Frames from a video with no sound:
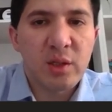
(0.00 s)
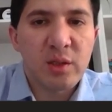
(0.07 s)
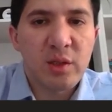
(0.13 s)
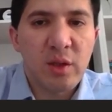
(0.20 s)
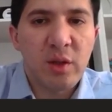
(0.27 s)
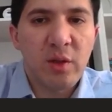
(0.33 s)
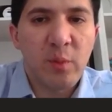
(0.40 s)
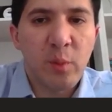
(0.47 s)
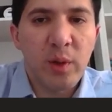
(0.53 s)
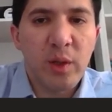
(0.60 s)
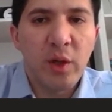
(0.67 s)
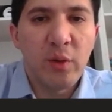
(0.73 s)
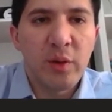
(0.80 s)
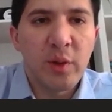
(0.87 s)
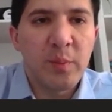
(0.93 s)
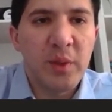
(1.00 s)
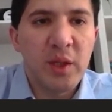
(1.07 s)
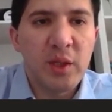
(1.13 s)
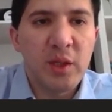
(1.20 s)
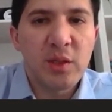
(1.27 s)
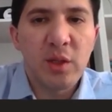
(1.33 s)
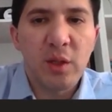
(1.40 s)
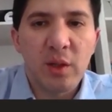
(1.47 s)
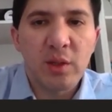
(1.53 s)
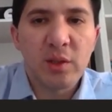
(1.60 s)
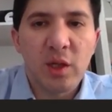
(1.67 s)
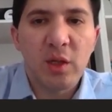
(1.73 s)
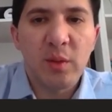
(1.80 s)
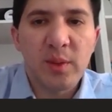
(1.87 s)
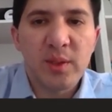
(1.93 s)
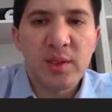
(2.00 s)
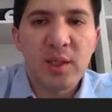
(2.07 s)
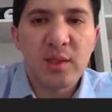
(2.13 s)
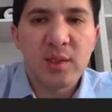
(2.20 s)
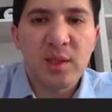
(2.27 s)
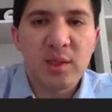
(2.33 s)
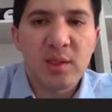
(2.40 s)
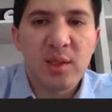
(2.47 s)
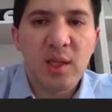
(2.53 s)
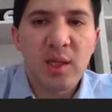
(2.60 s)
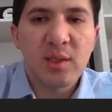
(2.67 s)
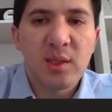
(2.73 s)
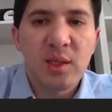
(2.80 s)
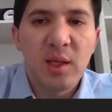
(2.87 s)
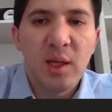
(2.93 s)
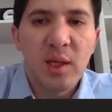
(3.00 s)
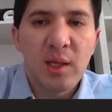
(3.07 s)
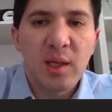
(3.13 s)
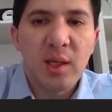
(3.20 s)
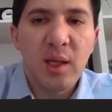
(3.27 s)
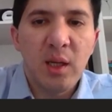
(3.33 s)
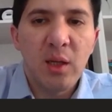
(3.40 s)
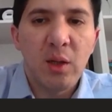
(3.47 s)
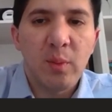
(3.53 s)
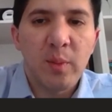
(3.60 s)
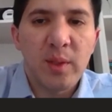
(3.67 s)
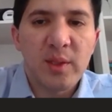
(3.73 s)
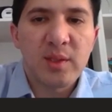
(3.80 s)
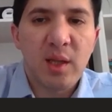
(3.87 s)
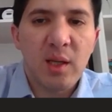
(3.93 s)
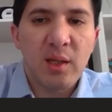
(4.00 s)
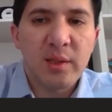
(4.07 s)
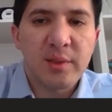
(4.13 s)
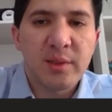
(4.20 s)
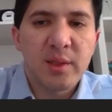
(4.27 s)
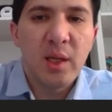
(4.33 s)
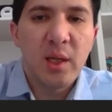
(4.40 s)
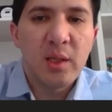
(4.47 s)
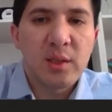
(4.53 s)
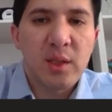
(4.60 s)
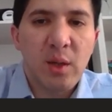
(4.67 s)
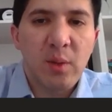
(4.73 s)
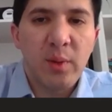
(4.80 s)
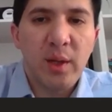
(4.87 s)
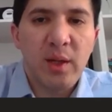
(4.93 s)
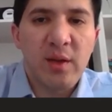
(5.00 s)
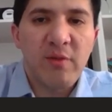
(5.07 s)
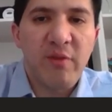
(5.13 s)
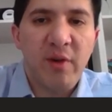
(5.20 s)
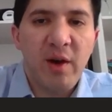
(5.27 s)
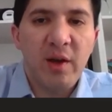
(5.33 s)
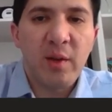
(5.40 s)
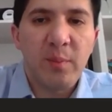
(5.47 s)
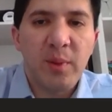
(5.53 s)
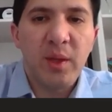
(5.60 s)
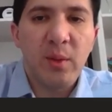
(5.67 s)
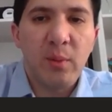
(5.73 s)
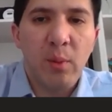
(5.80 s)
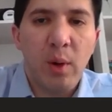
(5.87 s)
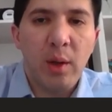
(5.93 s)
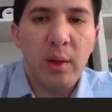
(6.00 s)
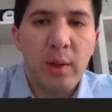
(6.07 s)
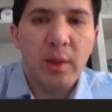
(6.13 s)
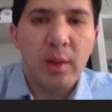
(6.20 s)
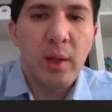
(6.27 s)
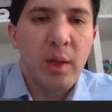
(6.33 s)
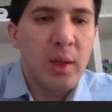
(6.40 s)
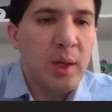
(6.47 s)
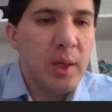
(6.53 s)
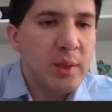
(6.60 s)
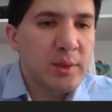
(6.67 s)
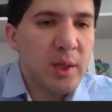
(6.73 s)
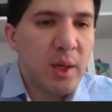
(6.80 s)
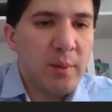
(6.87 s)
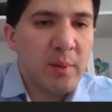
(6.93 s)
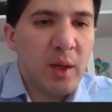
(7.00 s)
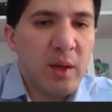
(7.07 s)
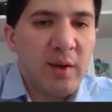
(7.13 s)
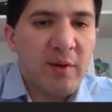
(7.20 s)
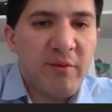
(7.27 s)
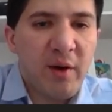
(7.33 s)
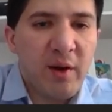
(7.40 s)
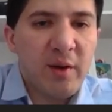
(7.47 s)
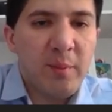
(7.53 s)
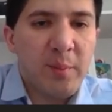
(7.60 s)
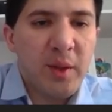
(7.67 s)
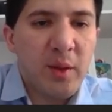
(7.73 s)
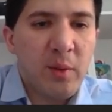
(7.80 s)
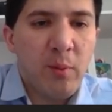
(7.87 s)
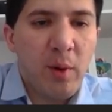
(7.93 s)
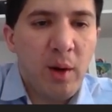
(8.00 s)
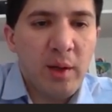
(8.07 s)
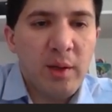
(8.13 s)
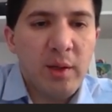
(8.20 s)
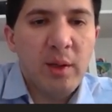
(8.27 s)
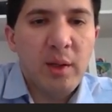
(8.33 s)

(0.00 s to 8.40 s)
So that we know the P2 is going to be 66 kilopascals. So we need to find a P1. So I'm going to find a P1.